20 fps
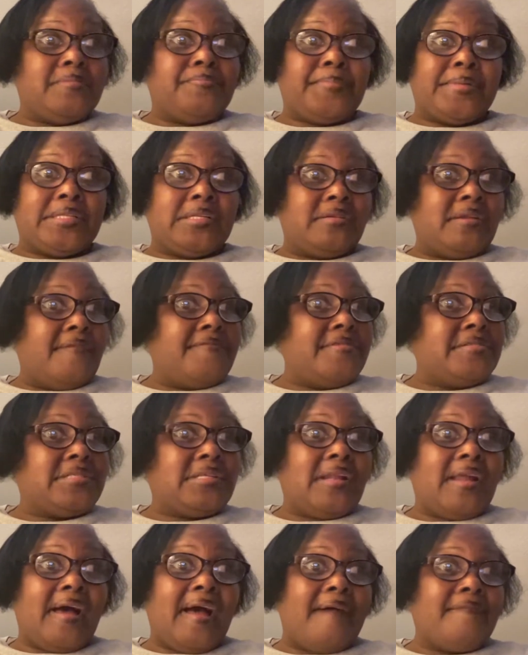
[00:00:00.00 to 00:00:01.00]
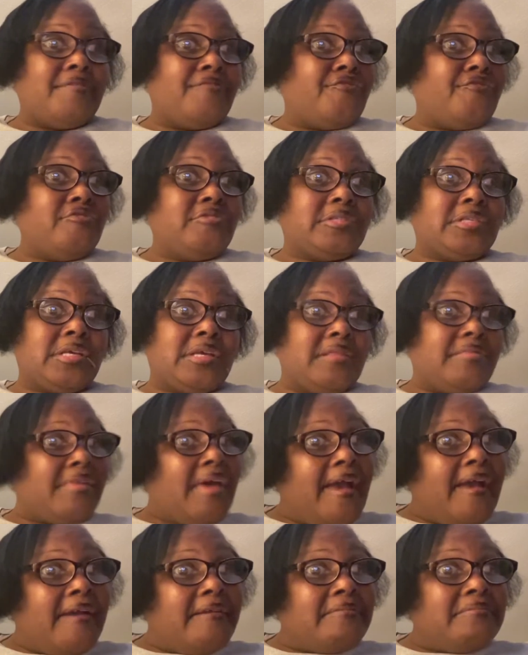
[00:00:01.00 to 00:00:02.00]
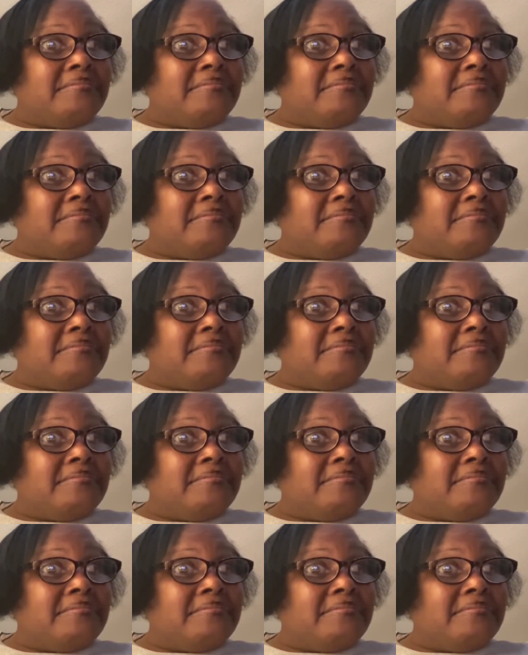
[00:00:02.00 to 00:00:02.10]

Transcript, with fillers: But the devil's a lie. I refuse to get that.